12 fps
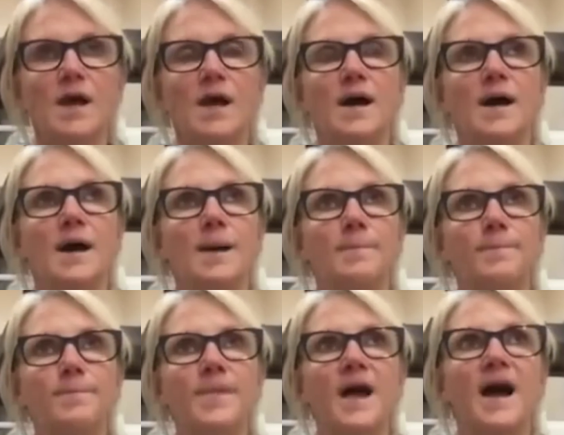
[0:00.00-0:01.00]

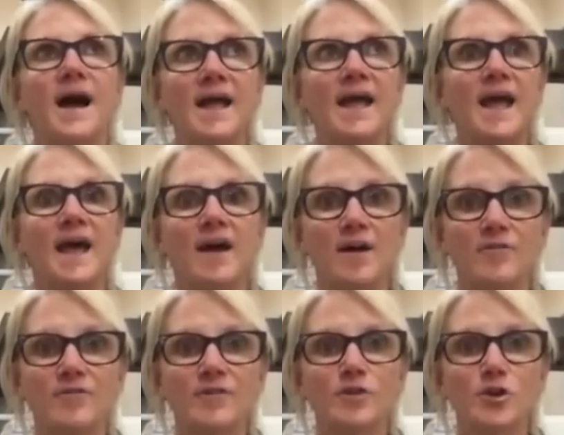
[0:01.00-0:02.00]
I
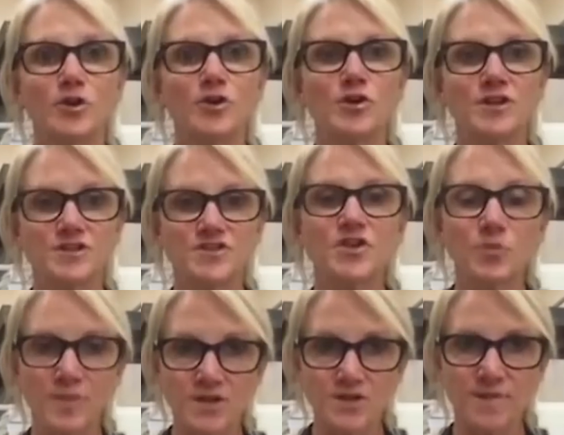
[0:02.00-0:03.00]
have learned so
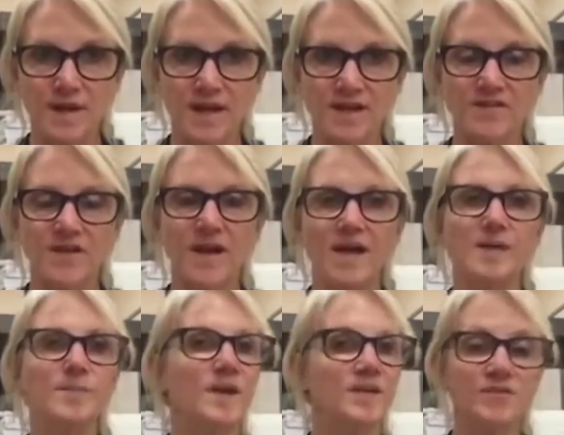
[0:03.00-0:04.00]
much about anxiety
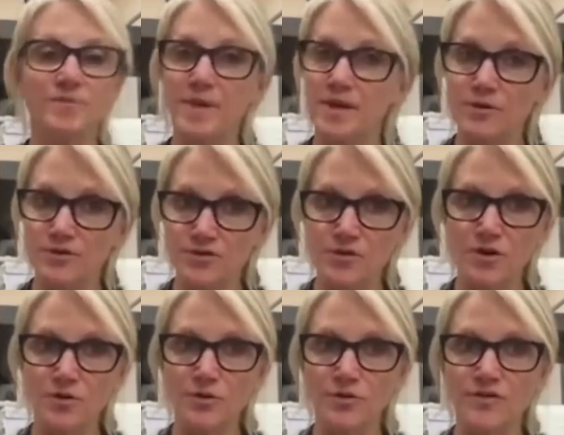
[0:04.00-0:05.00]
because of my own
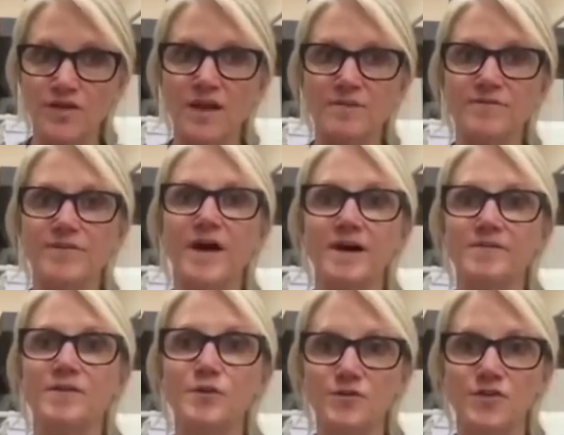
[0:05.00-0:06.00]
struggles, and 5
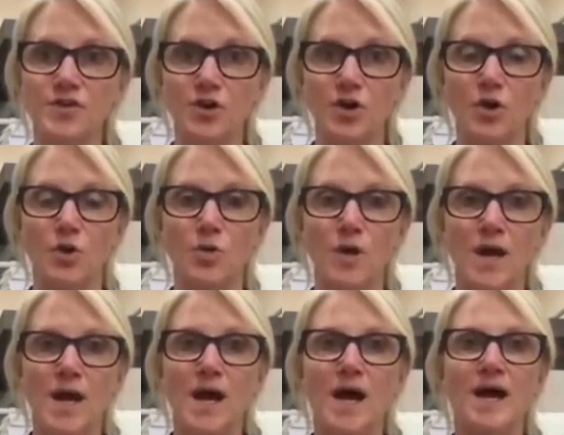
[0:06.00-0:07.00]
years ago,
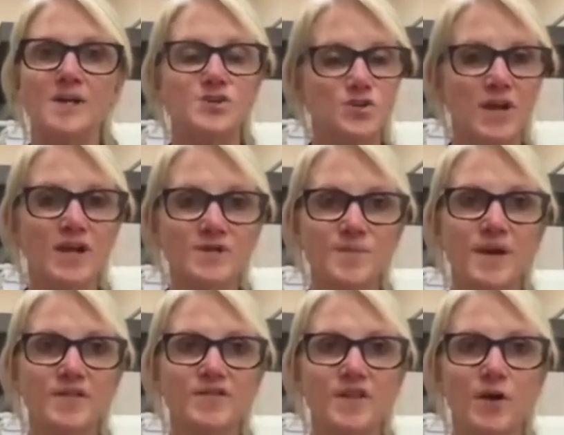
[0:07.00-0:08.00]
I trained
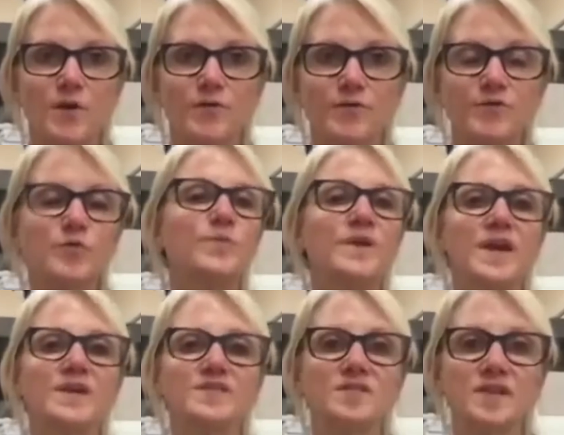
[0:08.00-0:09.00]
myself to be a
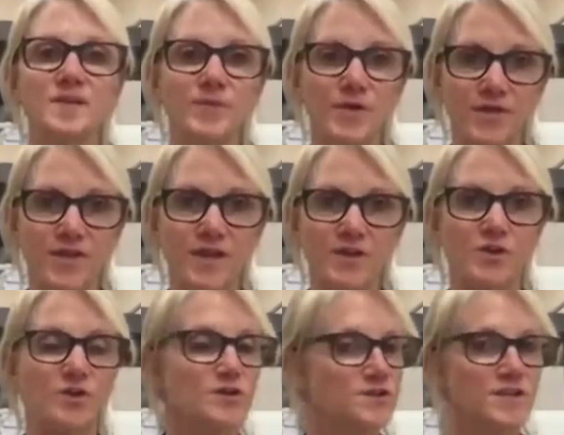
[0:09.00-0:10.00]
deliberate
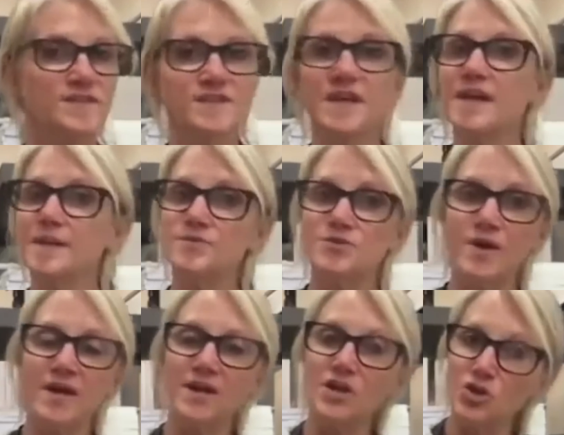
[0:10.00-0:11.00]
thinker, just like I'm
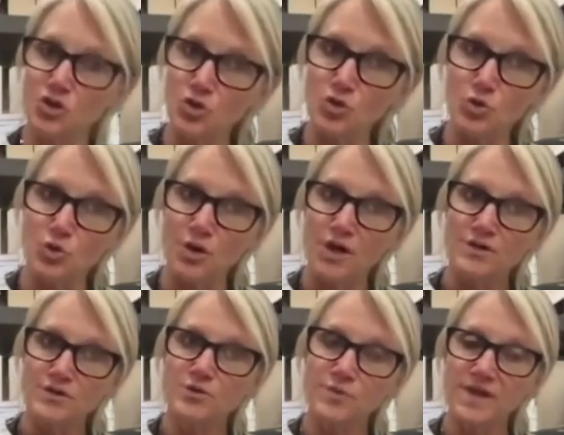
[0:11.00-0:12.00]
training you
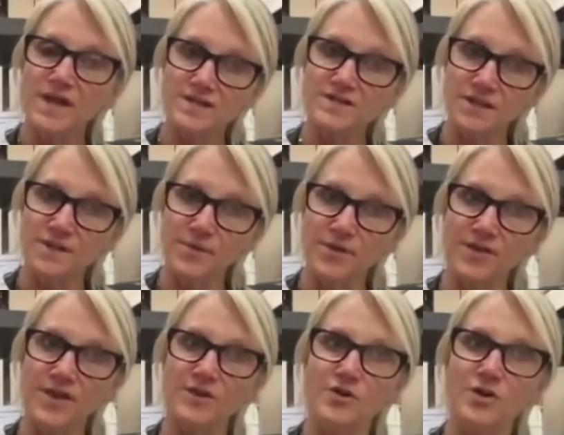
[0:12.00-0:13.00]
to be a deliberate
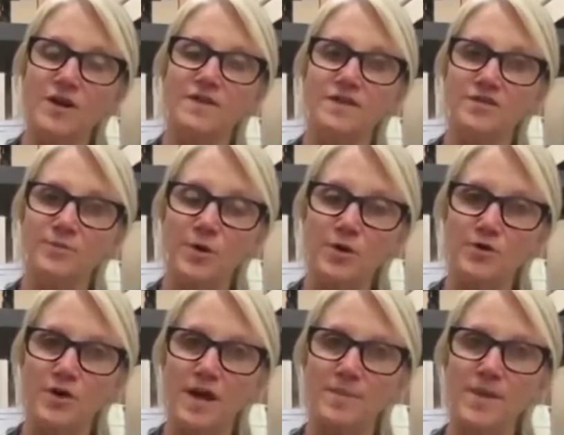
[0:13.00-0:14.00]
thinker in this
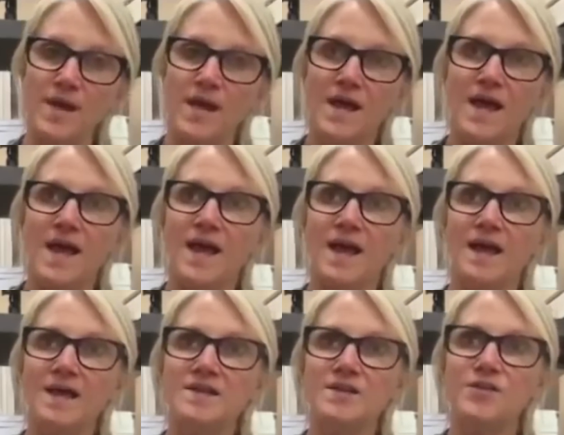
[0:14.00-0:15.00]
program.
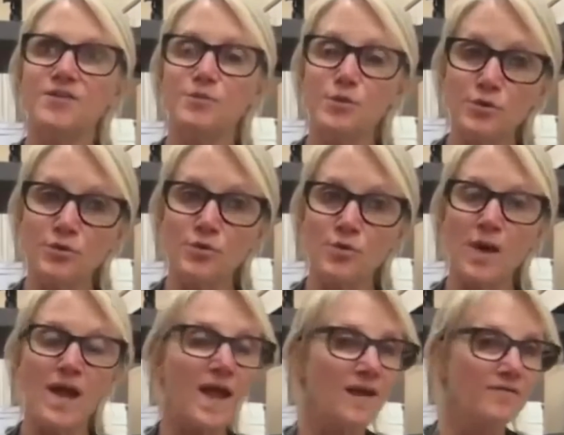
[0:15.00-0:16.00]
And through
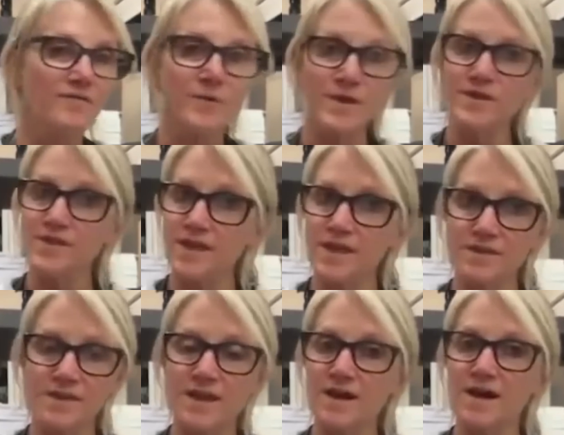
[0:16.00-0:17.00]
everything
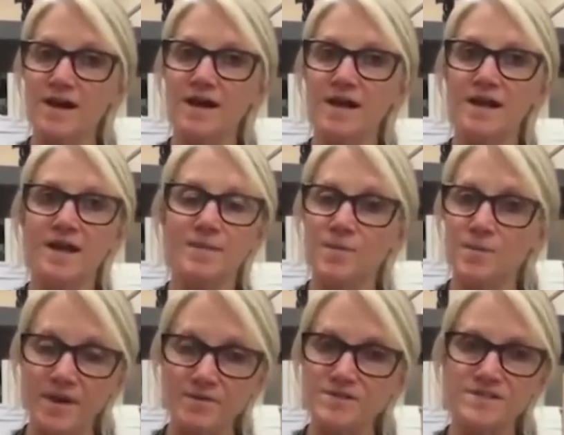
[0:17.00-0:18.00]
that I am
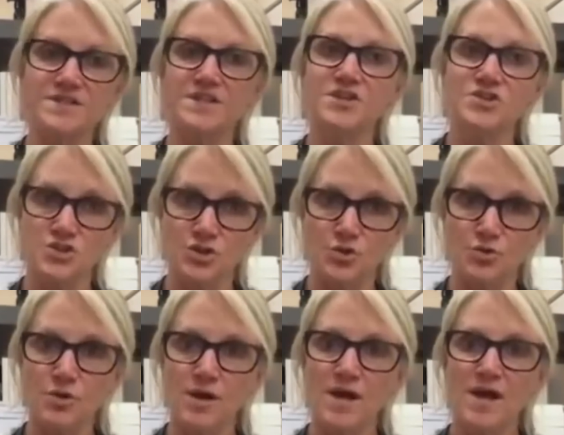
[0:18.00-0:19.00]
about to teach you,
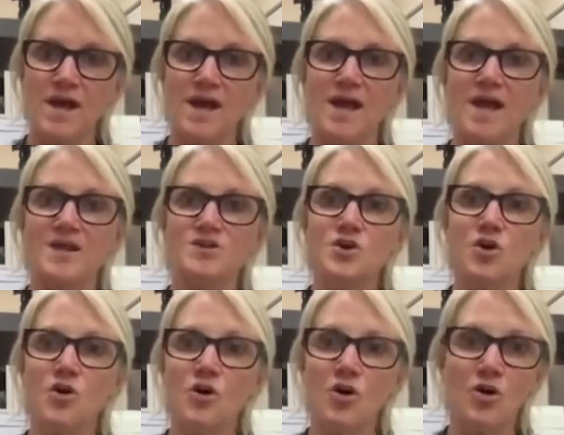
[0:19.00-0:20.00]
and
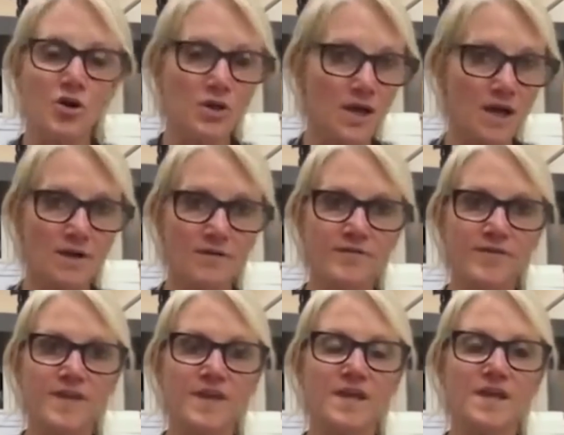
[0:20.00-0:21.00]
all of
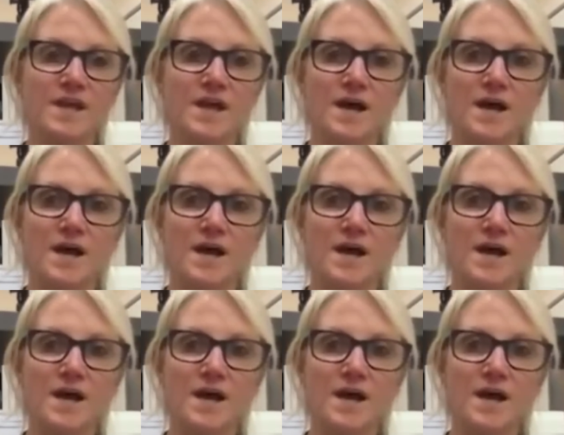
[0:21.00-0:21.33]
the